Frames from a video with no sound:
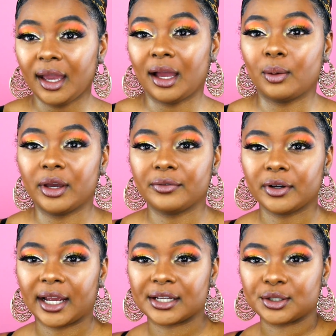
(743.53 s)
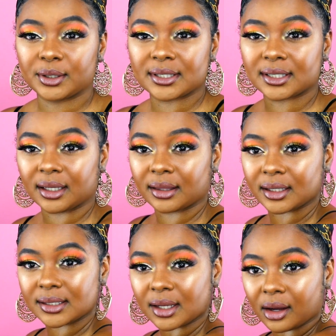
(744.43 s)
However, as you can see,
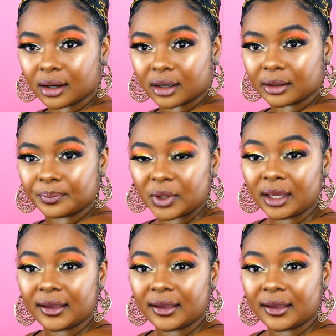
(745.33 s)
this arm,